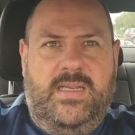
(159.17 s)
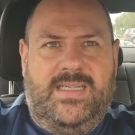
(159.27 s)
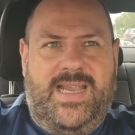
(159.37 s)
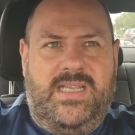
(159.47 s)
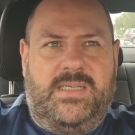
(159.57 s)

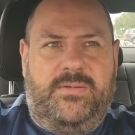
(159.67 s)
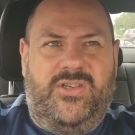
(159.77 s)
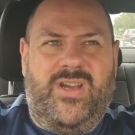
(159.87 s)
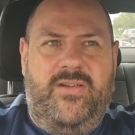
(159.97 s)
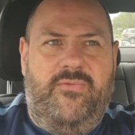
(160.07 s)
sensible.
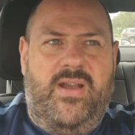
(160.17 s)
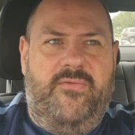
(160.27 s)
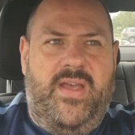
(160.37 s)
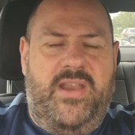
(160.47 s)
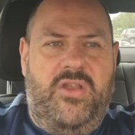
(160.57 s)
Try and
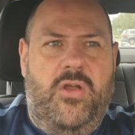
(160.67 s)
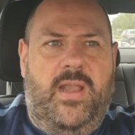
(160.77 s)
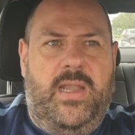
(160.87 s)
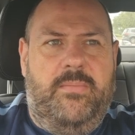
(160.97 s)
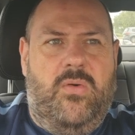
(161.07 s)
run very
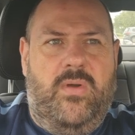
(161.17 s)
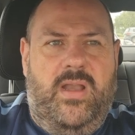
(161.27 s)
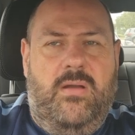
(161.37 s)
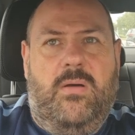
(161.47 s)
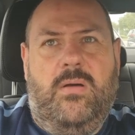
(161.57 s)
early in the
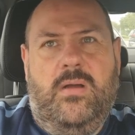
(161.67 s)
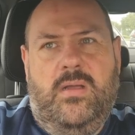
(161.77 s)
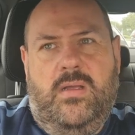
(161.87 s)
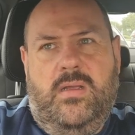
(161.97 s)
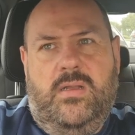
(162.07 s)
morning, or
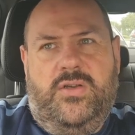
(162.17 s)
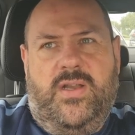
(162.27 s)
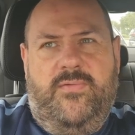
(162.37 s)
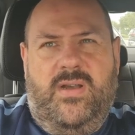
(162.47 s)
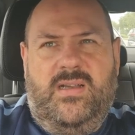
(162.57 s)

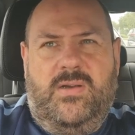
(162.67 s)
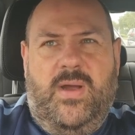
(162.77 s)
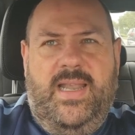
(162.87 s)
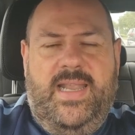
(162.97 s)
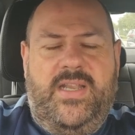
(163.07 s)
try and run
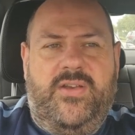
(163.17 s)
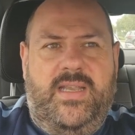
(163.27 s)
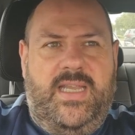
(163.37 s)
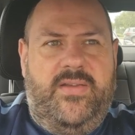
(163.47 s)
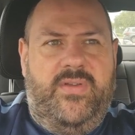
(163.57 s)
quite later in
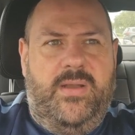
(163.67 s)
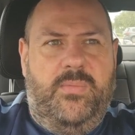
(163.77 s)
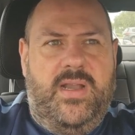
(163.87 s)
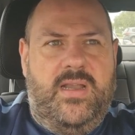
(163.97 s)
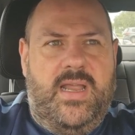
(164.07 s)
the
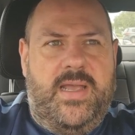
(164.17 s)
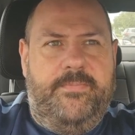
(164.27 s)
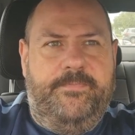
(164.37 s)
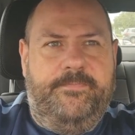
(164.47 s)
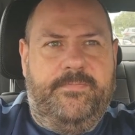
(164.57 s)
evening
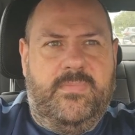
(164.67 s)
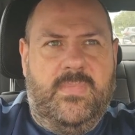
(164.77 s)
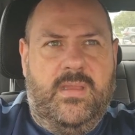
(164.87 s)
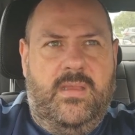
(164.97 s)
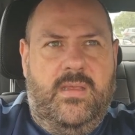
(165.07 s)

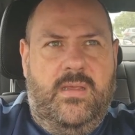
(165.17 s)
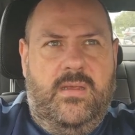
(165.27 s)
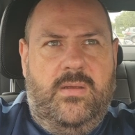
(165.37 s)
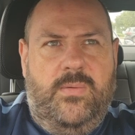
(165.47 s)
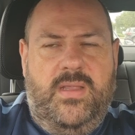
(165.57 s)

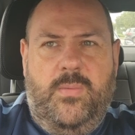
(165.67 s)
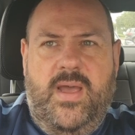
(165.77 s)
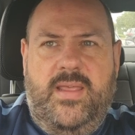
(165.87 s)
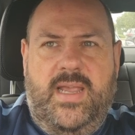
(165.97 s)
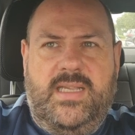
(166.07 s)
when the
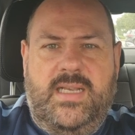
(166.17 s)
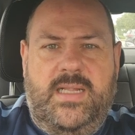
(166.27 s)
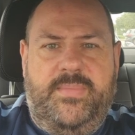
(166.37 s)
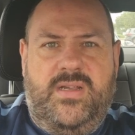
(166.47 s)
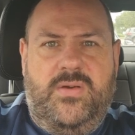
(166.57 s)
weather gets a
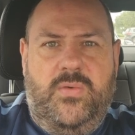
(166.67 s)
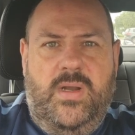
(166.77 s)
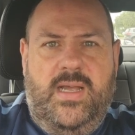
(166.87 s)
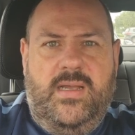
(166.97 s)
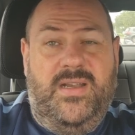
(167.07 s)
little bit
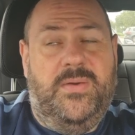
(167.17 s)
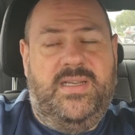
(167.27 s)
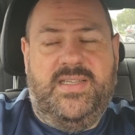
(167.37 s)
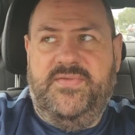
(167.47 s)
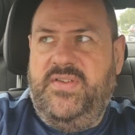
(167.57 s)
cooler. I know it
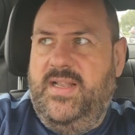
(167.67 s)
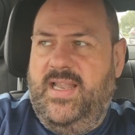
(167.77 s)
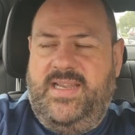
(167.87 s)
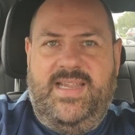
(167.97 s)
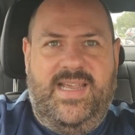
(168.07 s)
doesn't feel
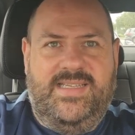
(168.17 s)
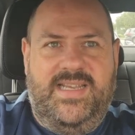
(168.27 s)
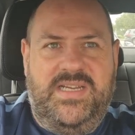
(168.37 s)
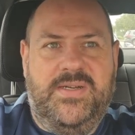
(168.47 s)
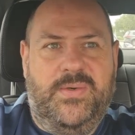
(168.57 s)
like it gets
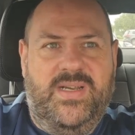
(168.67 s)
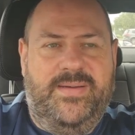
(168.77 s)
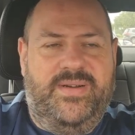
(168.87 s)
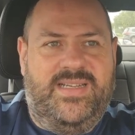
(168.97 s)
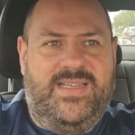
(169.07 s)
any
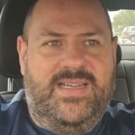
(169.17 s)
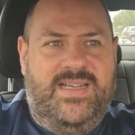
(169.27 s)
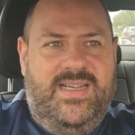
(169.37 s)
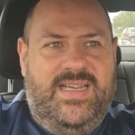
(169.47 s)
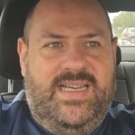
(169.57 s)
cooler, but
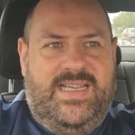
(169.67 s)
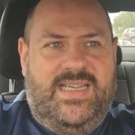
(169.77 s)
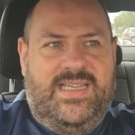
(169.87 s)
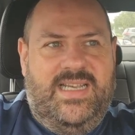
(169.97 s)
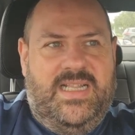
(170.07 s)
it
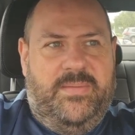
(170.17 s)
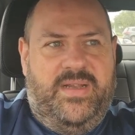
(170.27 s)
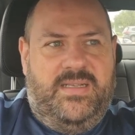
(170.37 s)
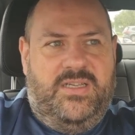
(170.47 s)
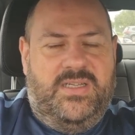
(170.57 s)
does a little
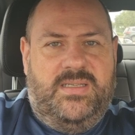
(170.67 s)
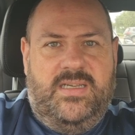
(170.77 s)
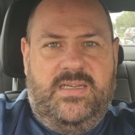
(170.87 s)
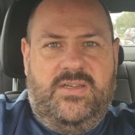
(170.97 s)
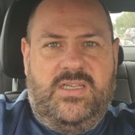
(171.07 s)
bit.
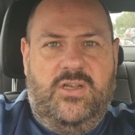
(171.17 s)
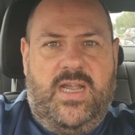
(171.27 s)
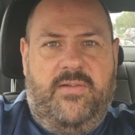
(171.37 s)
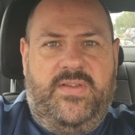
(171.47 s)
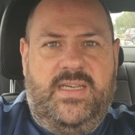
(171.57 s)
Just look
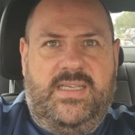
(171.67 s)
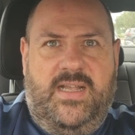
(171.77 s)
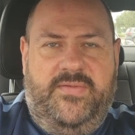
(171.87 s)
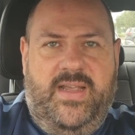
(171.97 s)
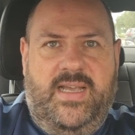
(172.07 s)
after
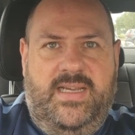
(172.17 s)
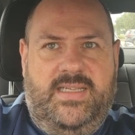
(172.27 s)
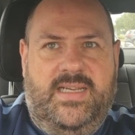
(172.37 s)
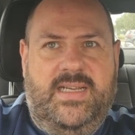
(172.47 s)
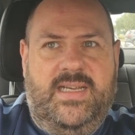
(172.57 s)
yourself,
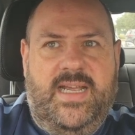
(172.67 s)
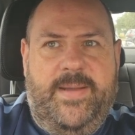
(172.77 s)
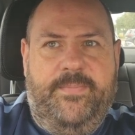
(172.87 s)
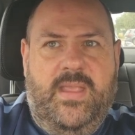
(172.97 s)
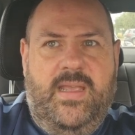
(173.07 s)
guys. And
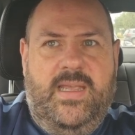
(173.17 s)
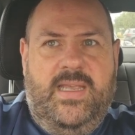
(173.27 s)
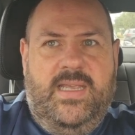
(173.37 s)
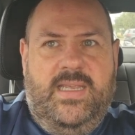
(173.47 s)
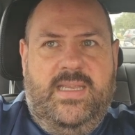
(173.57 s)

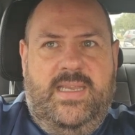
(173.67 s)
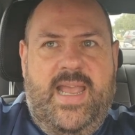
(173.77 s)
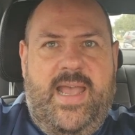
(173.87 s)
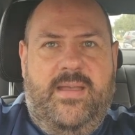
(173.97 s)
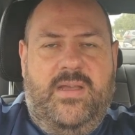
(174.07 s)

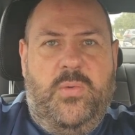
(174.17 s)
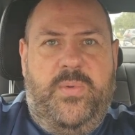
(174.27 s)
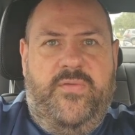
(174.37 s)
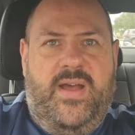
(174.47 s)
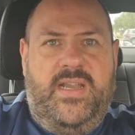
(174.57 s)
hope
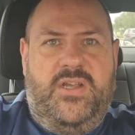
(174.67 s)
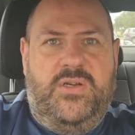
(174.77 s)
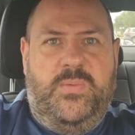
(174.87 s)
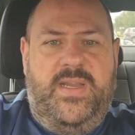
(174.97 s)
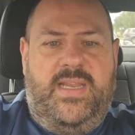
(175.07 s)
you've had a
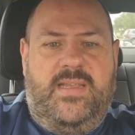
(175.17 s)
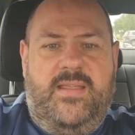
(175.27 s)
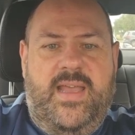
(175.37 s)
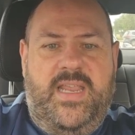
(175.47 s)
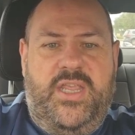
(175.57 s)
good week.
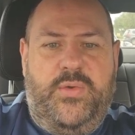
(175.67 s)
Thank